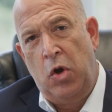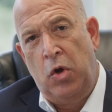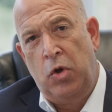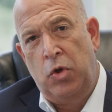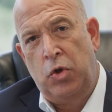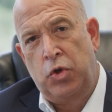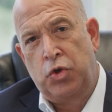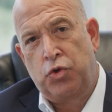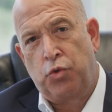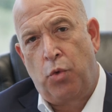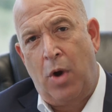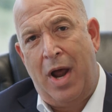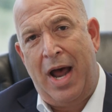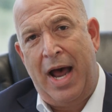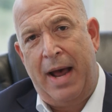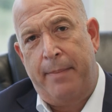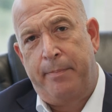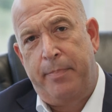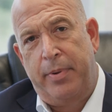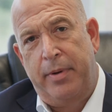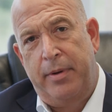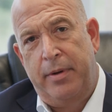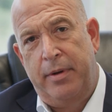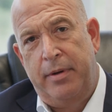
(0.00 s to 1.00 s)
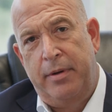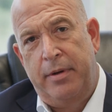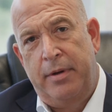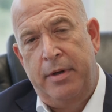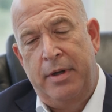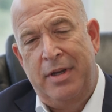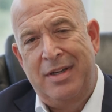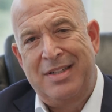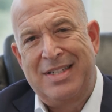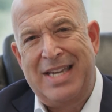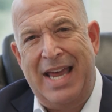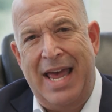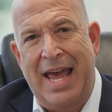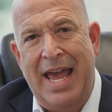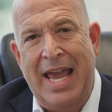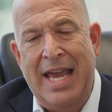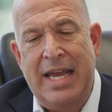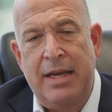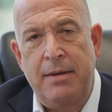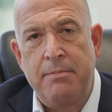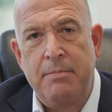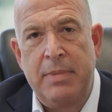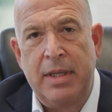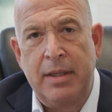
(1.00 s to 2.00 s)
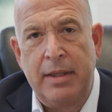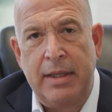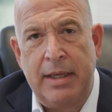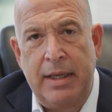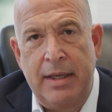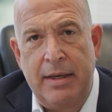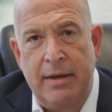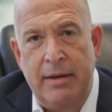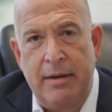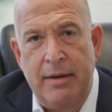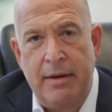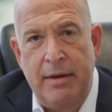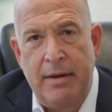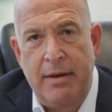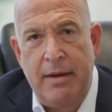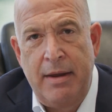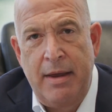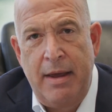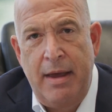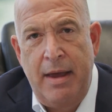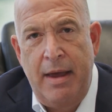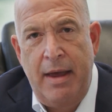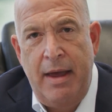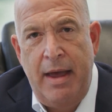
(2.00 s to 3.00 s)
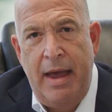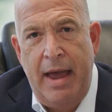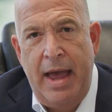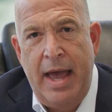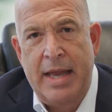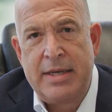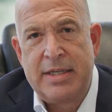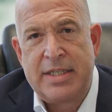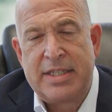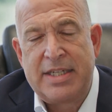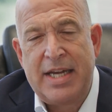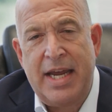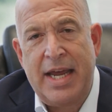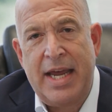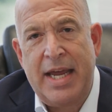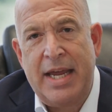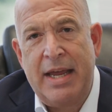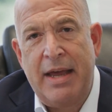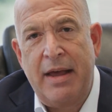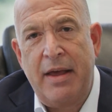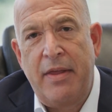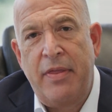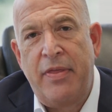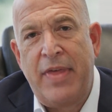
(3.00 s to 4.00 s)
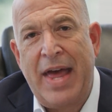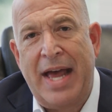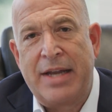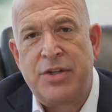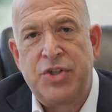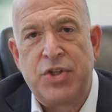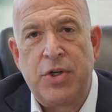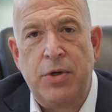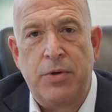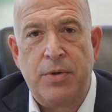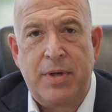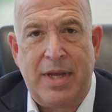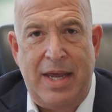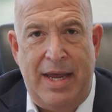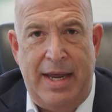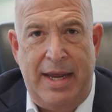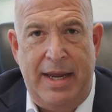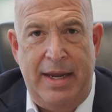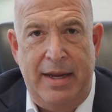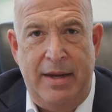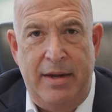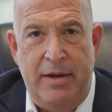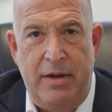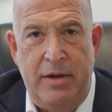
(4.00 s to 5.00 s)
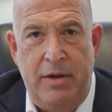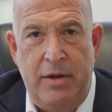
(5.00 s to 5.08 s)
drop to 8 million and say, that's okay.